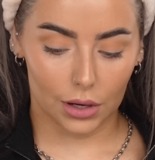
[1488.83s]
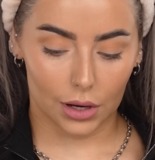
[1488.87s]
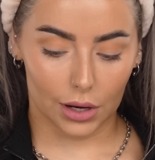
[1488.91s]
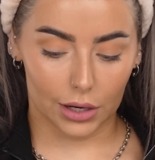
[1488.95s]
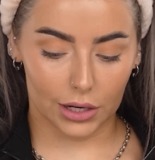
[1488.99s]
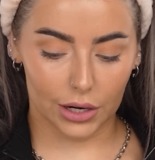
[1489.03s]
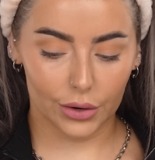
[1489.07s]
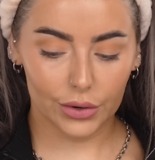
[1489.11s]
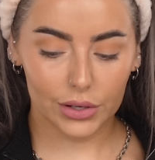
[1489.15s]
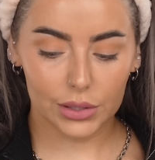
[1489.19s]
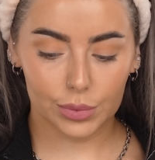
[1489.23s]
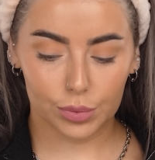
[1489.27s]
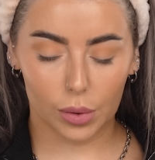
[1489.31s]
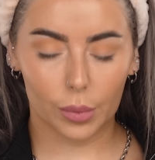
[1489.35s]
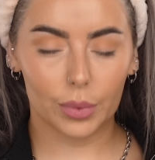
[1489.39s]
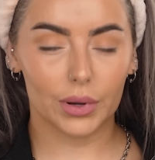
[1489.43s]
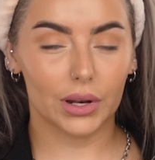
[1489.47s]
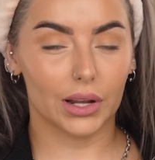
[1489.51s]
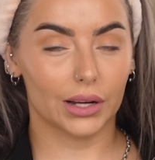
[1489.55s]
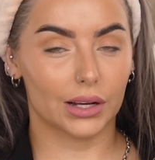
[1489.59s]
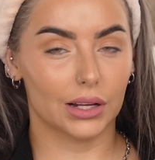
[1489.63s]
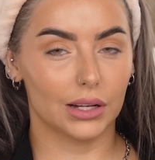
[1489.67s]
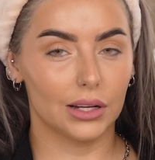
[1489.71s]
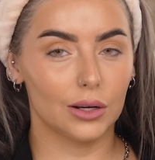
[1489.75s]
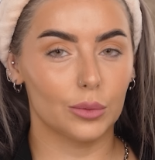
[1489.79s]
I know it's probably
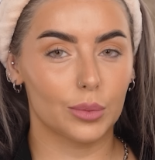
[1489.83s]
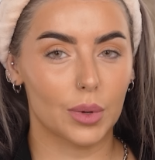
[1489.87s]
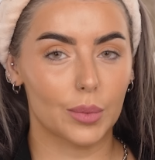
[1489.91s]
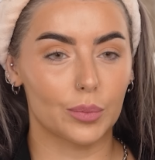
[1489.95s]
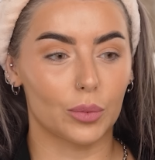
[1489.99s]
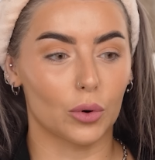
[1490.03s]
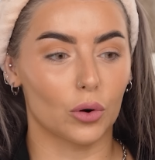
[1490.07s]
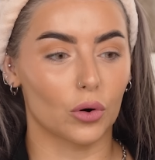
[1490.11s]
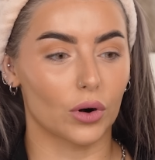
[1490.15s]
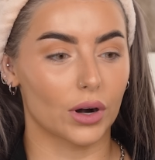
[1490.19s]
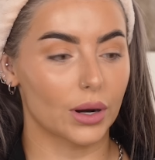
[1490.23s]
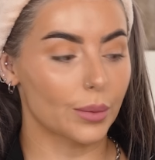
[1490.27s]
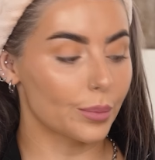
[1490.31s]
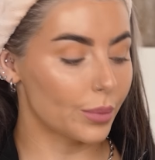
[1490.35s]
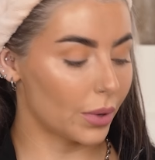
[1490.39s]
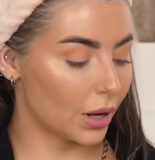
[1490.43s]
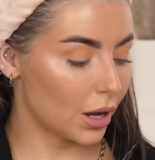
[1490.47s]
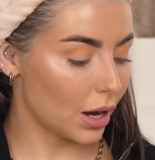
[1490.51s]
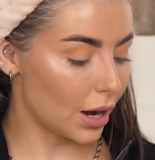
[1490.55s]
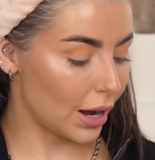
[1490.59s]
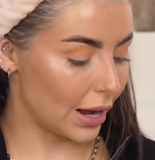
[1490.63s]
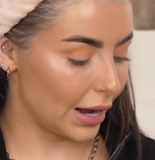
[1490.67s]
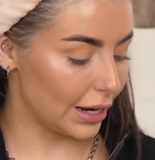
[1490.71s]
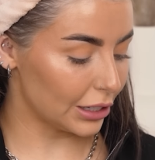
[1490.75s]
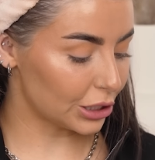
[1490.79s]
like a little bit boring,
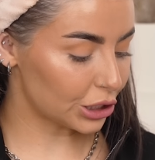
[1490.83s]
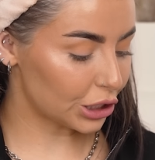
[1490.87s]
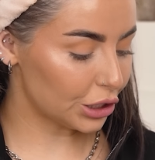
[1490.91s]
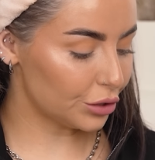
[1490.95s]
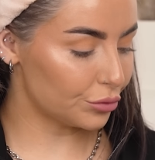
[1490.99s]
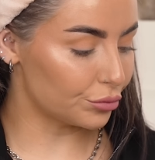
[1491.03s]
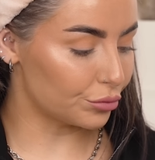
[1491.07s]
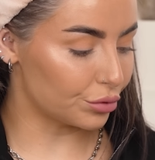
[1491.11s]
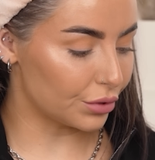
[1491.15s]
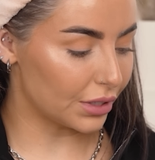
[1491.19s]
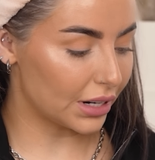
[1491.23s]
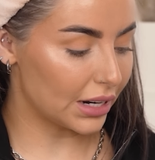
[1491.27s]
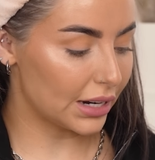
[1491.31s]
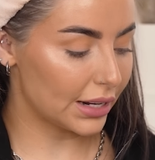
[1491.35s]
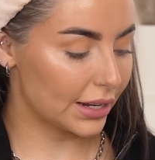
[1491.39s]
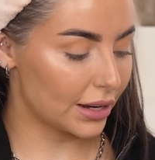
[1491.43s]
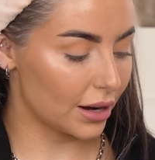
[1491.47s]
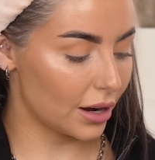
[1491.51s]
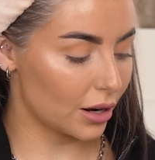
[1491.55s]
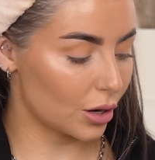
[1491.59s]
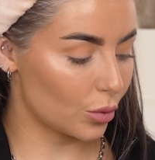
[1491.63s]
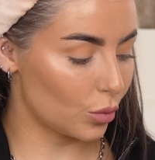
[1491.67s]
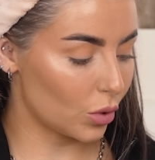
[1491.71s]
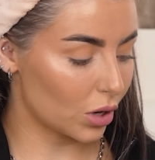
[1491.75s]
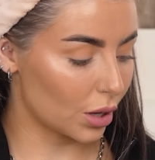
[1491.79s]
but I actually really
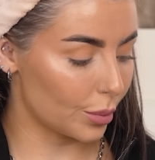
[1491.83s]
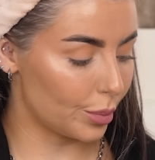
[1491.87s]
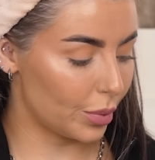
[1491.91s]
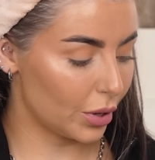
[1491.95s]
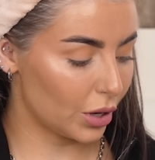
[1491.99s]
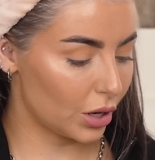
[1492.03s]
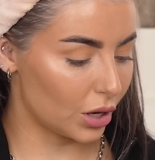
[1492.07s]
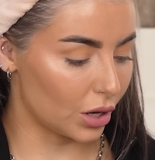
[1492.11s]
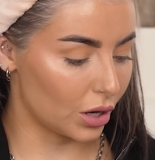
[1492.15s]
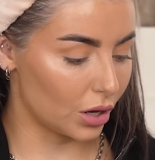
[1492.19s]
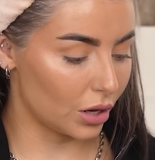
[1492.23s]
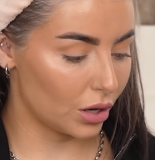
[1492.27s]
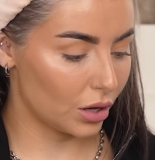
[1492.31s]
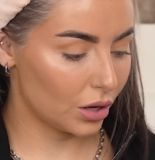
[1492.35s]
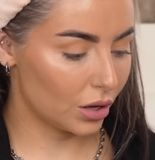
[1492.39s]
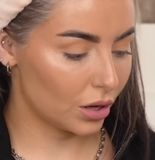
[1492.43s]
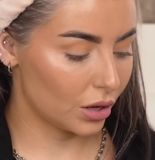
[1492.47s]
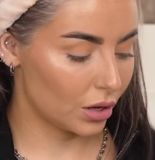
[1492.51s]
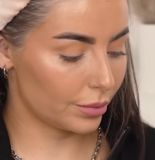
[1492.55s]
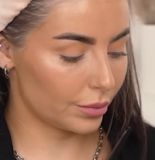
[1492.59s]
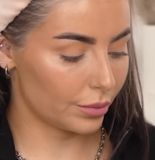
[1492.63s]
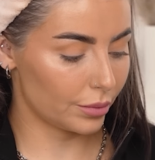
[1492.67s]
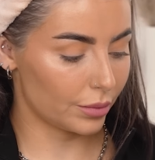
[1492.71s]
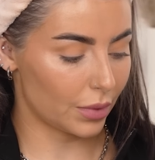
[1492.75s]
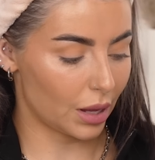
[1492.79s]
kind of want to put
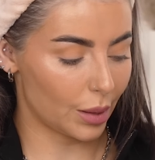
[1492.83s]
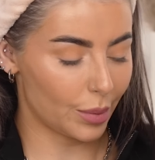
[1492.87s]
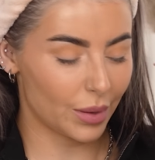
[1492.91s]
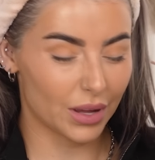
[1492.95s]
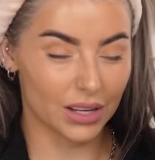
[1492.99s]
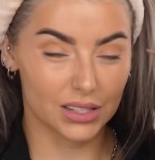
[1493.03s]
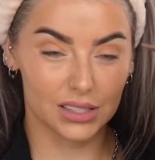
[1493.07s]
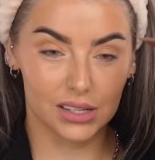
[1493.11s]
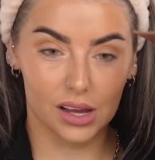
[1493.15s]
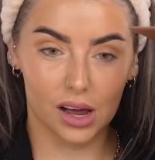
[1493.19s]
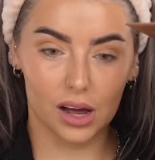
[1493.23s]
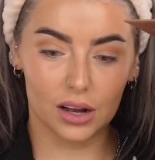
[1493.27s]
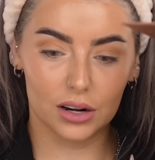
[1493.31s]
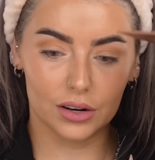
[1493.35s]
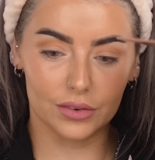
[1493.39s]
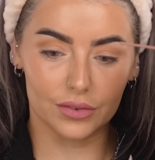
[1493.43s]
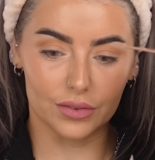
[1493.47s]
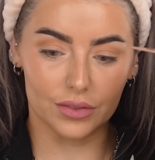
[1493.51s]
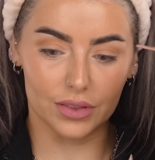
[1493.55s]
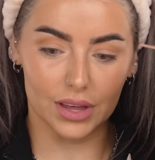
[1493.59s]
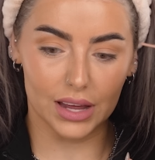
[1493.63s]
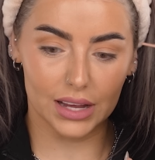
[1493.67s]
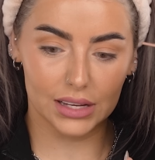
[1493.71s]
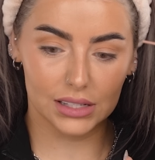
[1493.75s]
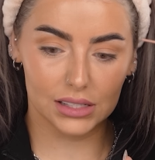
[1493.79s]
maybe a ton
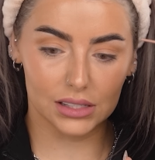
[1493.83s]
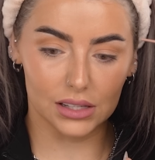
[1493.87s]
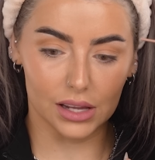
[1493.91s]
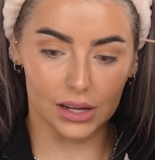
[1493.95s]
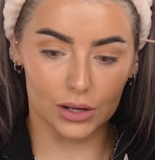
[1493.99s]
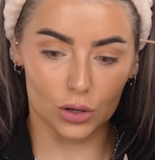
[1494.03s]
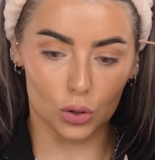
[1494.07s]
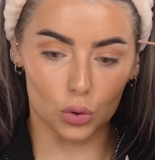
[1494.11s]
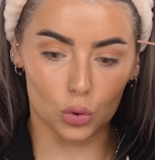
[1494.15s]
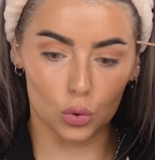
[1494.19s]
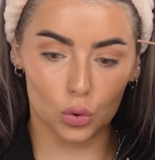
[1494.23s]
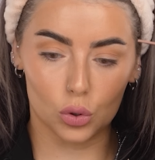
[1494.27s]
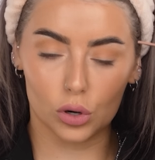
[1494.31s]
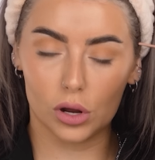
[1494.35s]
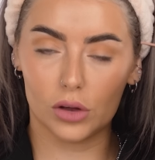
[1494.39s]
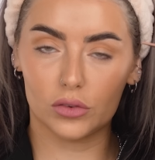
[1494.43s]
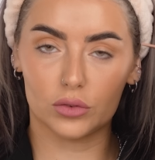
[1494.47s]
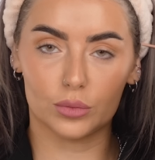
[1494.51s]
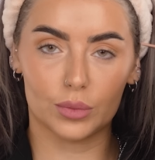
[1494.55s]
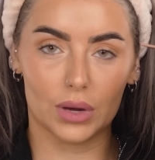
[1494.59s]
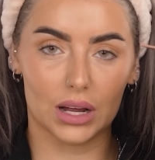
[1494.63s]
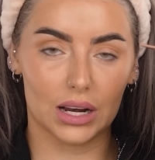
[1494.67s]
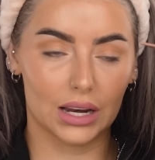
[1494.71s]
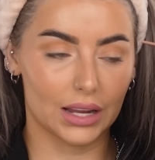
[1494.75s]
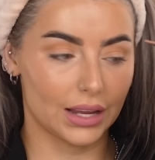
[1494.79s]
of this like all
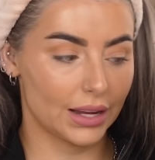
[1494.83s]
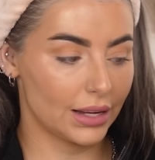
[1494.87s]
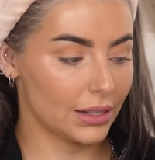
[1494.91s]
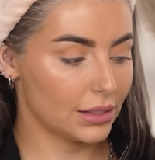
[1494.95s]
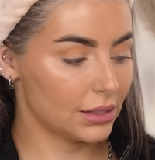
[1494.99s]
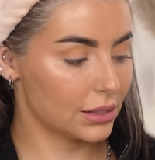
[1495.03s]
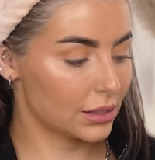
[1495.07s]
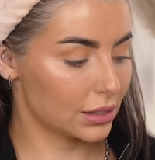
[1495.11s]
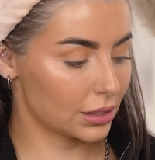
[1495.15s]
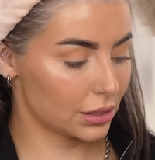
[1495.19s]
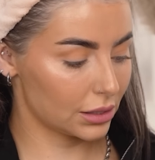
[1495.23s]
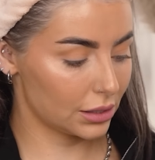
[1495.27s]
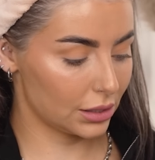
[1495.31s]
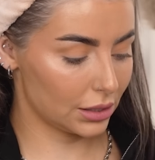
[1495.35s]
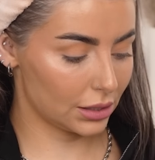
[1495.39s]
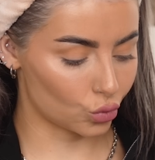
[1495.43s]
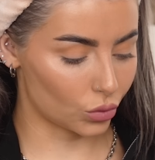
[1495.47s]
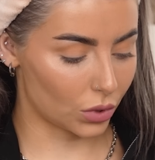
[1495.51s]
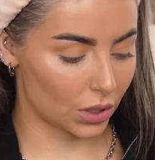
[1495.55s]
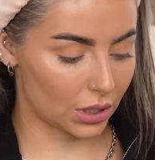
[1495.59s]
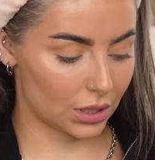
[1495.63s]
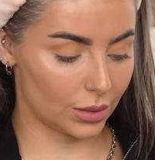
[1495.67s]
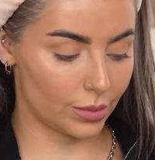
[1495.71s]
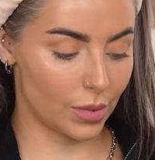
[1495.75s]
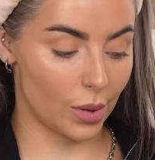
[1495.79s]
over my lids
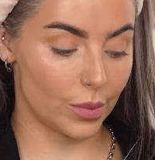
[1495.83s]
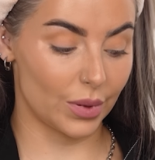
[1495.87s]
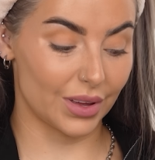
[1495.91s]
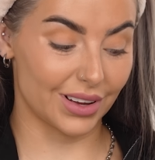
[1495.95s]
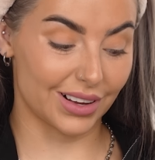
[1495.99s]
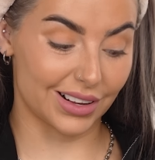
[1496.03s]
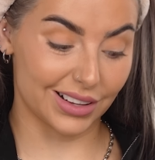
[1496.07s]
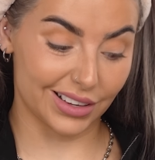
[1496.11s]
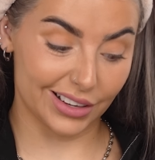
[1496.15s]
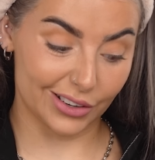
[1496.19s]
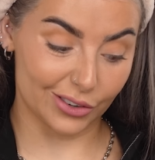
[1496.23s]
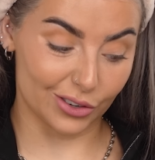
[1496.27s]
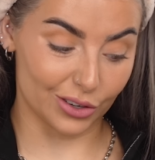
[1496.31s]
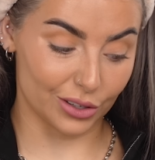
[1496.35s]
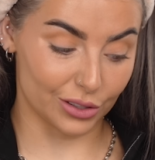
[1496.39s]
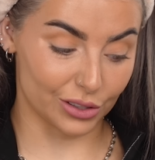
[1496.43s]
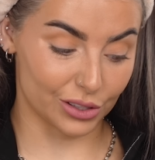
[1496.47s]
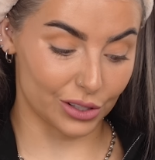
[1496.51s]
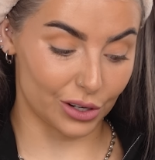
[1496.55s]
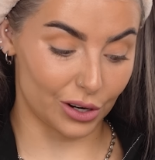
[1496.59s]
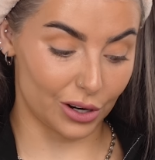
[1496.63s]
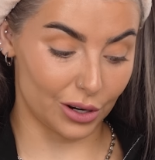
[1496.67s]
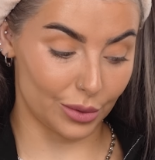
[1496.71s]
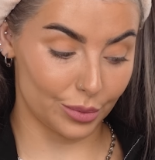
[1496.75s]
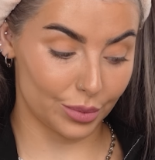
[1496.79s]
and then maybe a glitter on
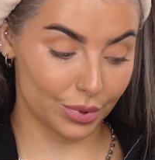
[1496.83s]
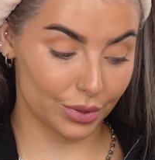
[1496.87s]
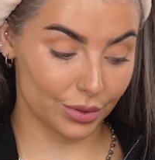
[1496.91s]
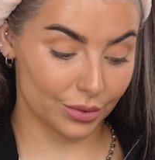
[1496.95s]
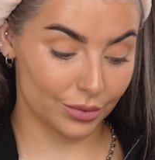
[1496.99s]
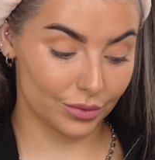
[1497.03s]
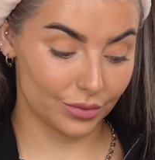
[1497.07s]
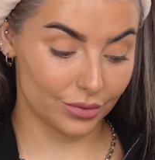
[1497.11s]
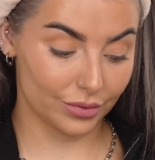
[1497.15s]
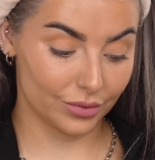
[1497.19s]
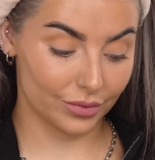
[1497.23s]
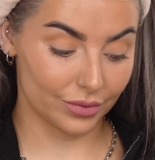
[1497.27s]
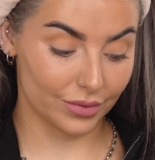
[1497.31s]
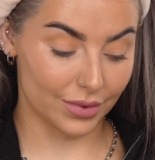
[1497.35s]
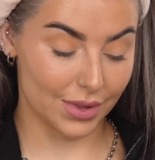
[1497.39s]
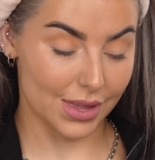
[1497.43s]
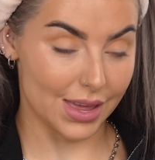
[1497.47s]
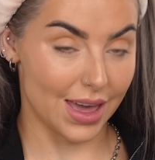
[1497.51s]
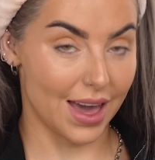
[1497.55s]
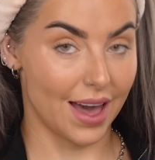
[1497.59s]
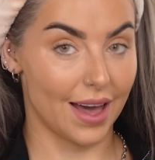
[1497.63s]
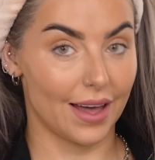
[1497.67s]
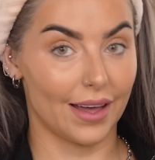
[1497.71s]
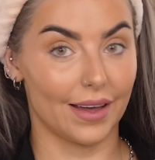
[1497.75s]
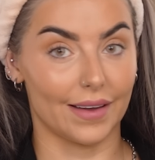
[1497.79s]
top.
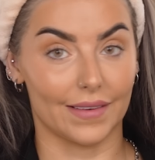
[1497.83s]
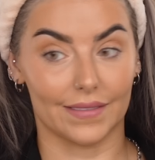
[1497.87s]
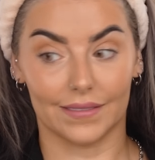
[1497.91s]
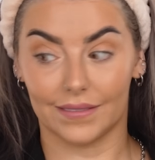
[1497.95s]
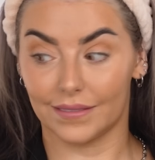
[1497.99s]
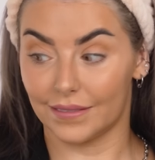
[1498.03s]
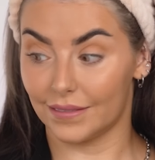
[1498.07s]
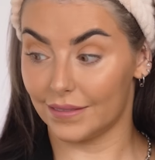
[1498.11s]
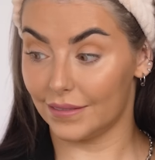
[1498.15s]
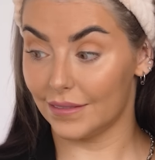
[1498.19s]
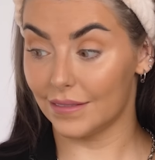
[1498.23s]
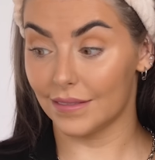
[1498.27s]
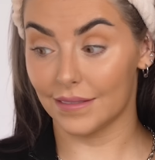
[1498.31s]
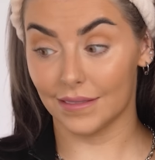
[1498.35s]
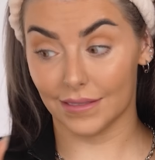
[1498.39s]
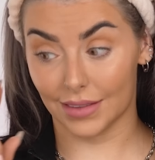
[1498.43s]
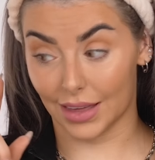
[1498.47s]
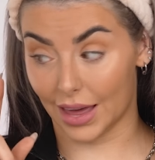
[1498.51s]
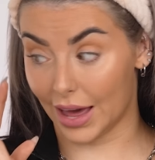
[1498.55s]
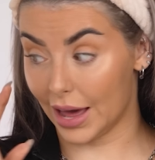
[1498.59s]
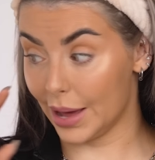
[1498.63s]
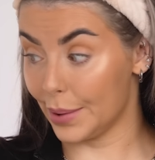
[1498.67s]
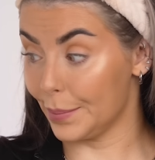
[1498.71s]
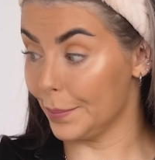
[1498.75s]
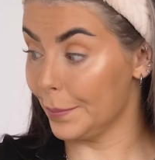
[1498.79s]
Yeah,
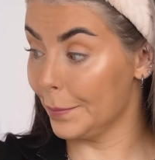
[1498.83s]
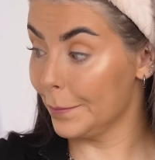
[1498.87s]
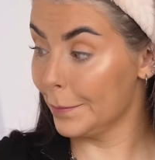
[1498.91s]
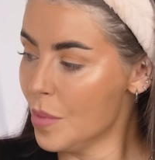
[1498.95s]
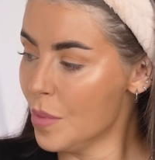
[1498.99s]
yeah.